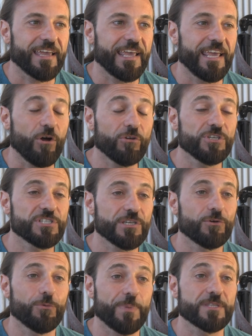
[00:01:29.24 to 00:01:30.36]
It is
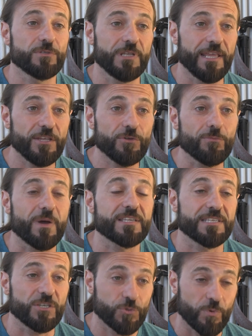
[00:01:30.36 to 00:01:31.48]
thanks to its
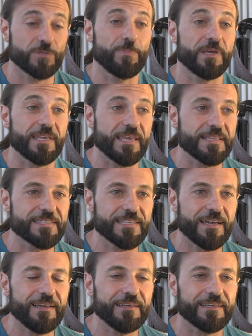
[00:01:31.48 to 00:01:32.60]
experiences
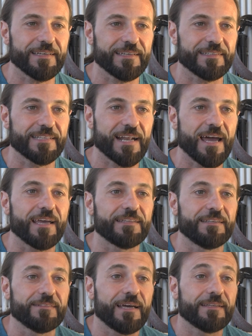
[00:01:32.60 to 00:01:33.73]
that every
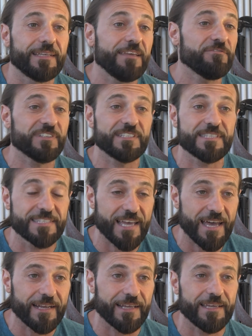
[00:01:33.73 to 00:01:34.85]
piece of wood will be able to
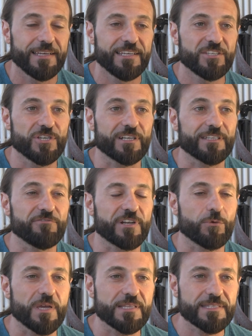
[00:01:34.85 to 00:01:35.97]
emphasize different
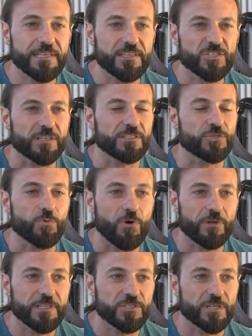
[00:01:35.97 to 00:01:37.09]
frequencies and
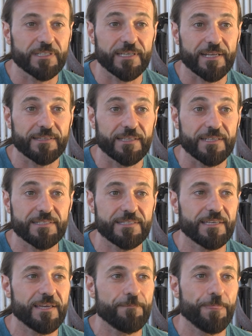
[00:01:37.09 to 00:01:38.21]
sounds,
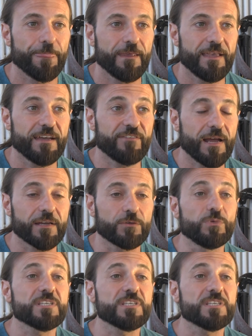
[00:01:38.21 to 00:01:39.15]
and will have